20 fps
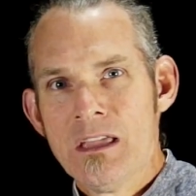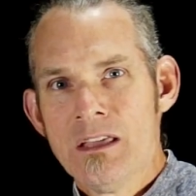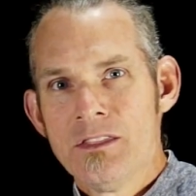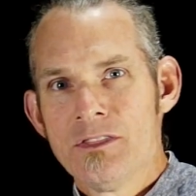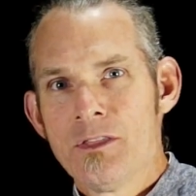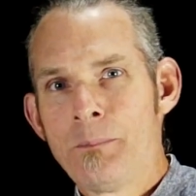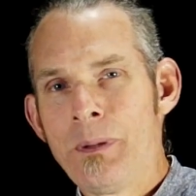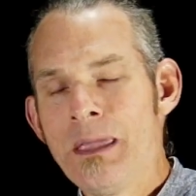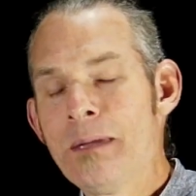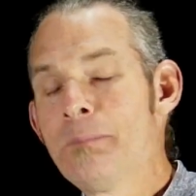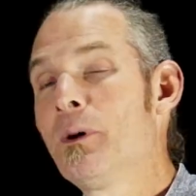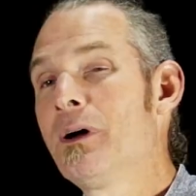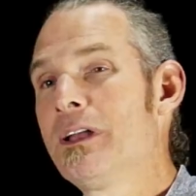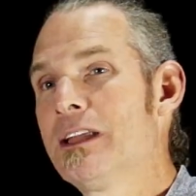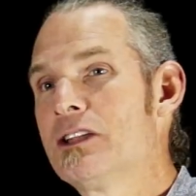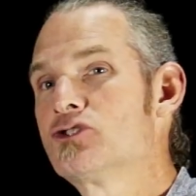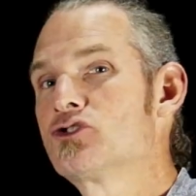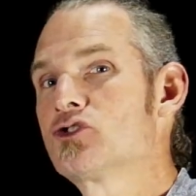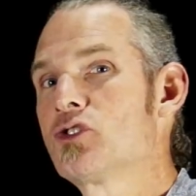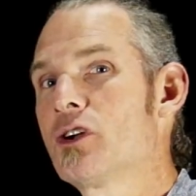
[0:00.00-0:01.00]
the people had
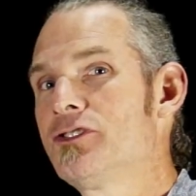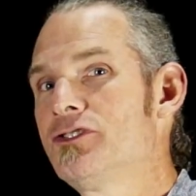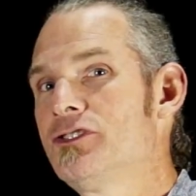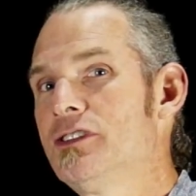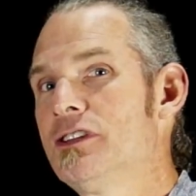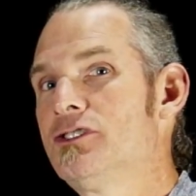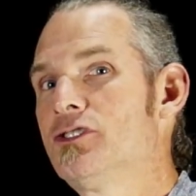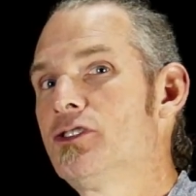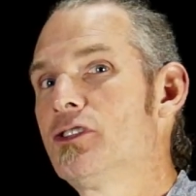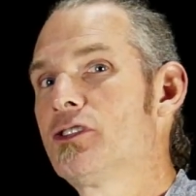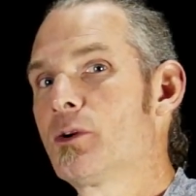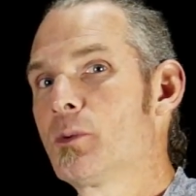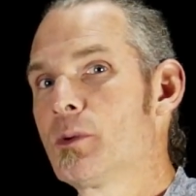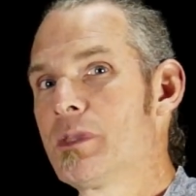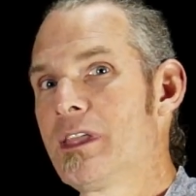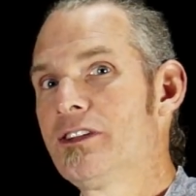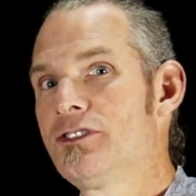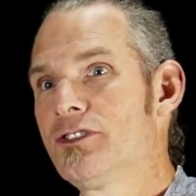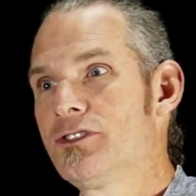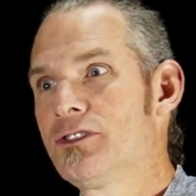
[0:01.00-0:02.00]
entrusted to their
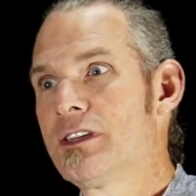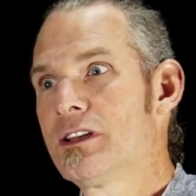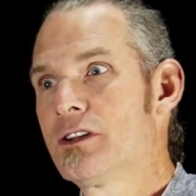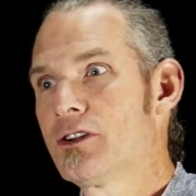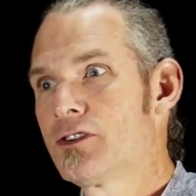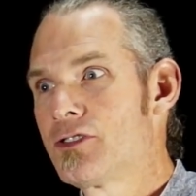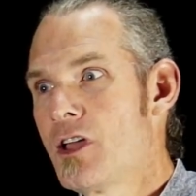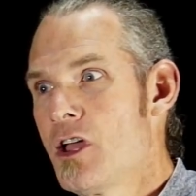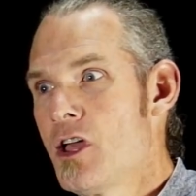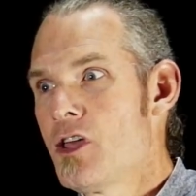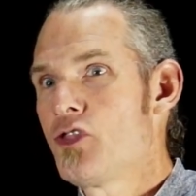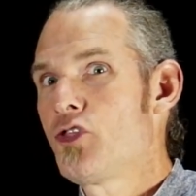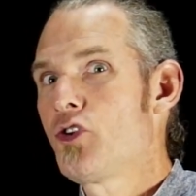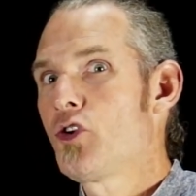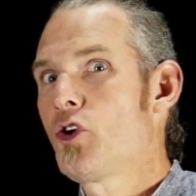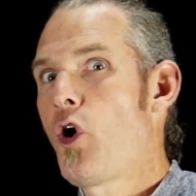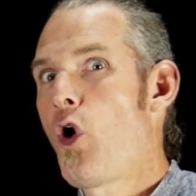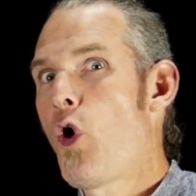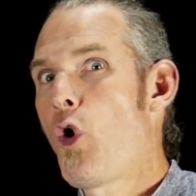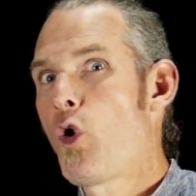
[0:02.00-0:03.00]
religious leaders
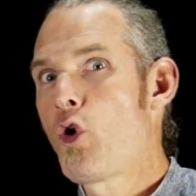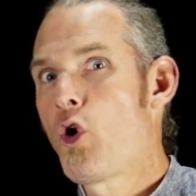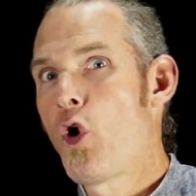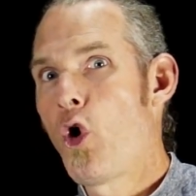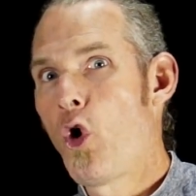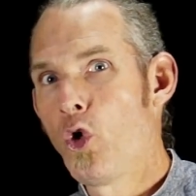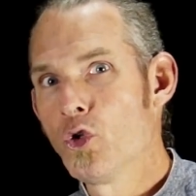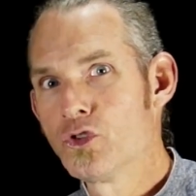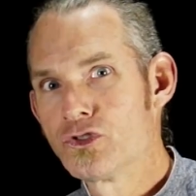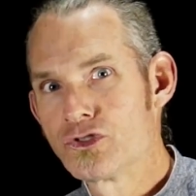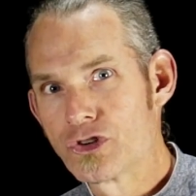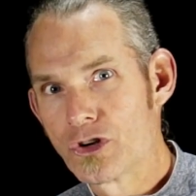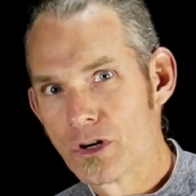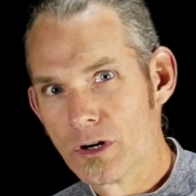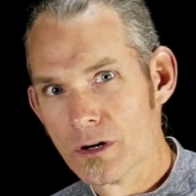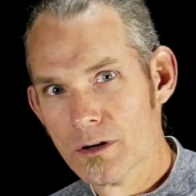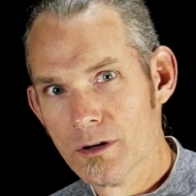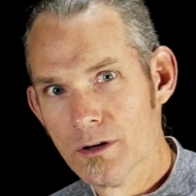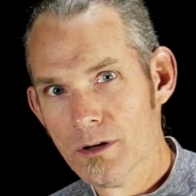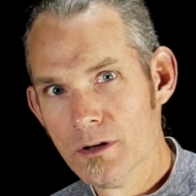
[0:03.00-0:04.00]
their whole culture.